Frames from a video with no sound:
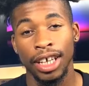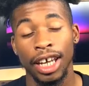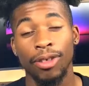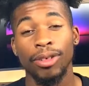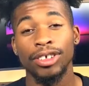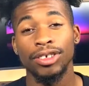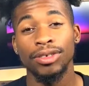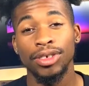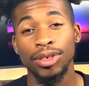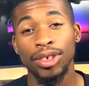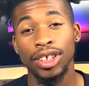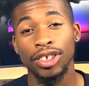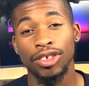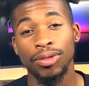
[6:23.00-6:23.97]
And once you do
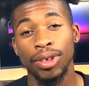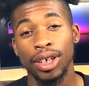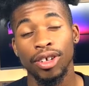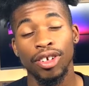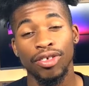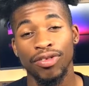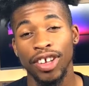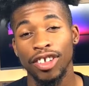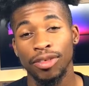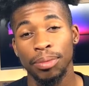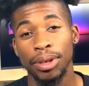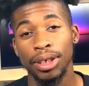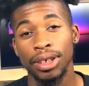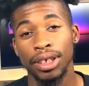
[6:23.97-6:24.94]
this, you want to go to
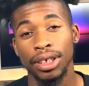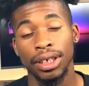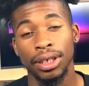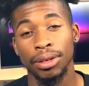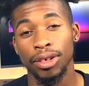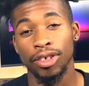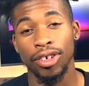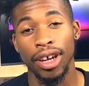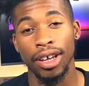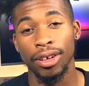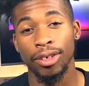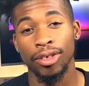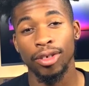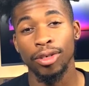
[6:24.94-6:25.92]
Facebook and create
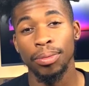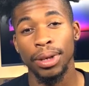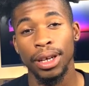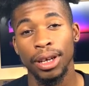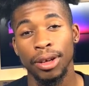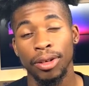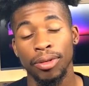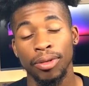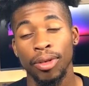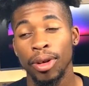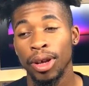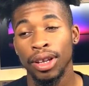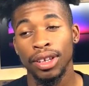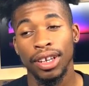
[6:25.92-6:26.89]
a group, and
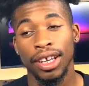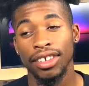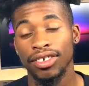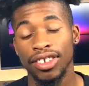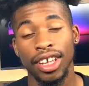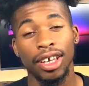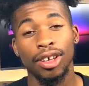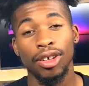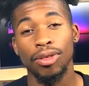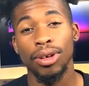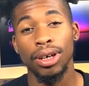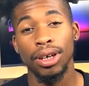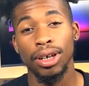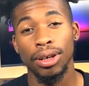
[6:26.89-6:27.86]
like say
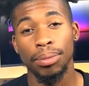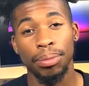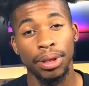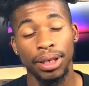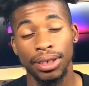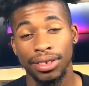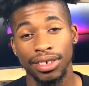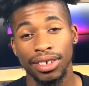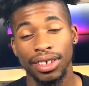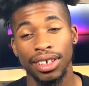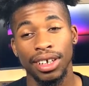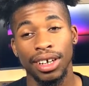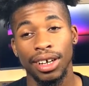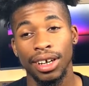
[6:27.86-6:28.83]
you picked
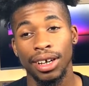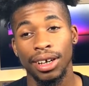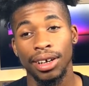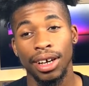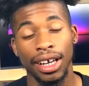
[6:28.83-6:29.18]
a